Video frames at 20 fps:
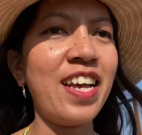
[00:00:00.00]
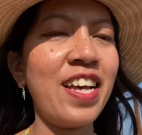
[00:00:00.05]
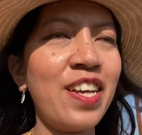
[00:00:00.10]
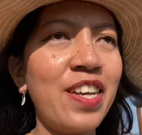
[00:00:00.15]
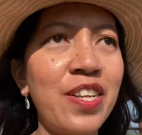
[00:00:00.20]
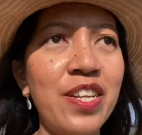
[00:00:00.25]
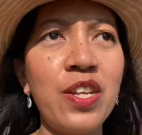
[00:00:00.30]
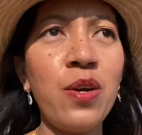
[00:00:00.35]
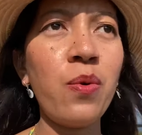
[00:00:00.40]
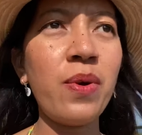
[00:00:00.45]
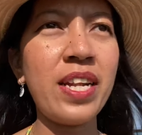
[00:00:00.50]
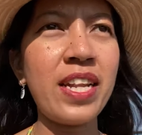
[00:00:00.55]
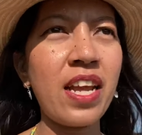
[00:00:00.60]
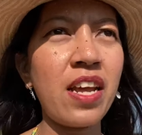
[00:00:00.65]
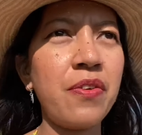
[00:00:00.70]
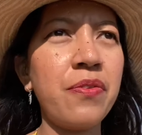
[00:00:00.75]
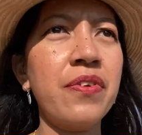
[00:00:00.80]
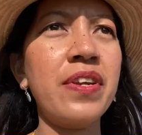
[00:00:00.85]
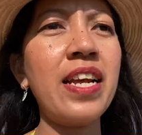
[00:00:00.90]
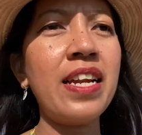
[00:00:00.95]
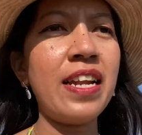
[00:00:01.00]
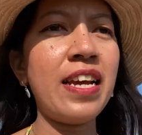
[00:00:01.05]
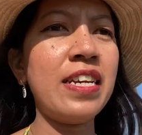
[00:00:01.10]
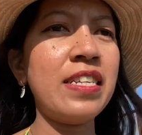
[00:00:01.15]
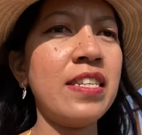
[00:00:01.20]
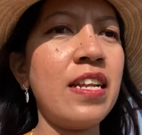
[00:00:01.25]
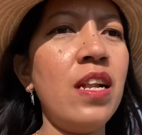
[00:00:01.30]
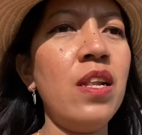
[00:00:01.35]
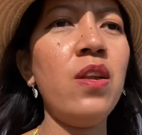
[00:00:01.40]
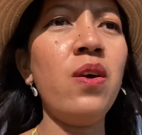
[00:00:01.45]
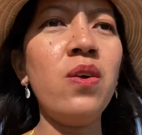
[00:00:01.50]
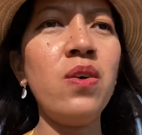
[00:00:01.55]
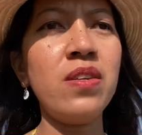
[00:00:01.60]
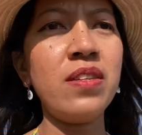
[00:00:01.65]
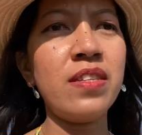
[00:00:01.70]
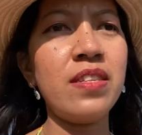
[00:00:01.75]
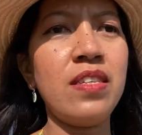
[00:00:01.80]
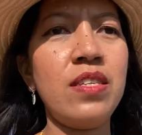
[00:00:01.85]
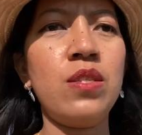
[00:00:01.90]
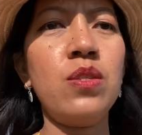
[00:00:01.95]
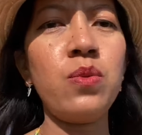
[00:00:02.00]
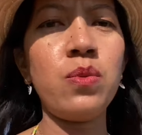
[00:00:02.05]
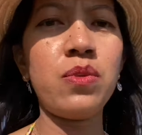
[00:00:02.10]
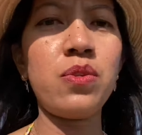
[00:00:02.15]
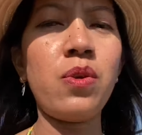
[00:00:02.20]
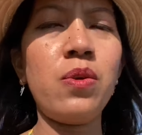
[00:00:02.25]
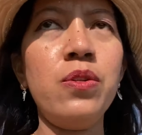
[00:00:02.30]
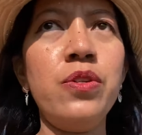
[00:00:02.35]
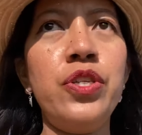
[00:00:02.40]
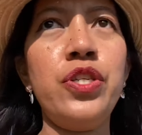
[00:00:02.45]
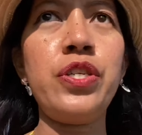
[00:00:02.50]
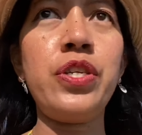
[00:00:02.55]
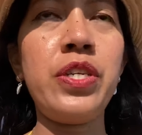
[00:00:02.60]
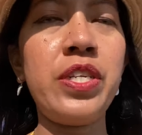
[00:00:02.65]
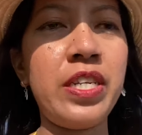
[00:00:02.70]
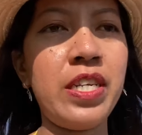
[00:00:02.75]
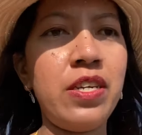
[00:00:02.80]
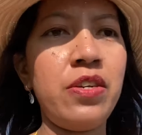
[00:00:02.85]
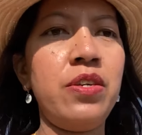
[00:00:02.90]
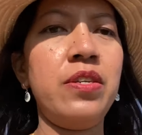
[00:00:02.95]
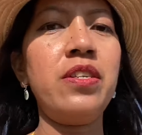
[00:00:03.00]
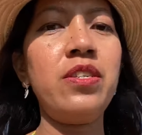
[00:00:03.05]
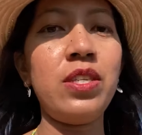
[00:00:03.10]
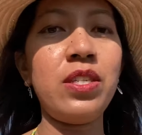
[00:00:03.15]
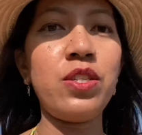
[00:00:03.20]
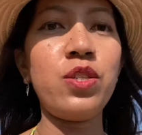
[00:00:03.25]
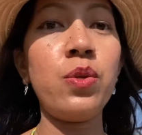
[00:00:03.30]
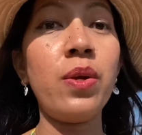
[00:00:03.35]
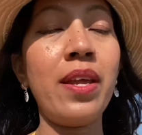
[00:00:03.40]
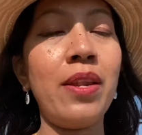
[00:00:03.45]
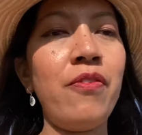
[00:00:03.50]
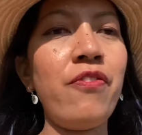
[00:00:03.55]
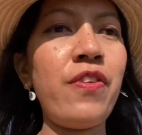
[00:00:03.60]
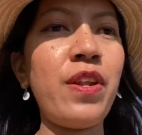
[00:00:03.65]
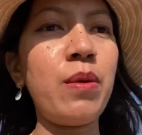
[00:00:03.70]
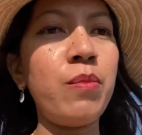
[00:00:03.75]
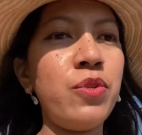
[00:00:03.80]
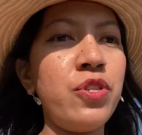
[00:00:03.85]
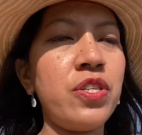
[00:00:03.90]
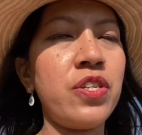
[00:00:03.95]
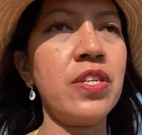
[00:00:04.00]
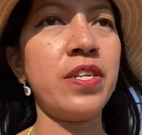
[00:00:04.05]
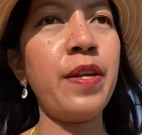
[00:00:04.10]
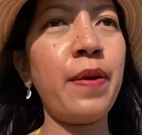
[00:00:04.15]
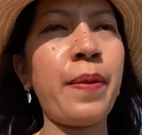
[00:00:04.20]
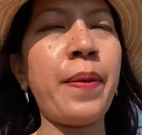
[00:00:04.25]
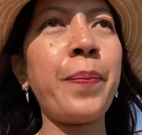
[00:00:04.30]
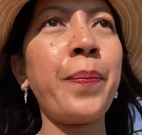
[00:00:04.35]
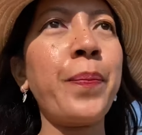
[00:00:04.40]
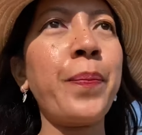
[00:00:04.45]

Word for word: you know what I realized along this soul journey or this twin flame journey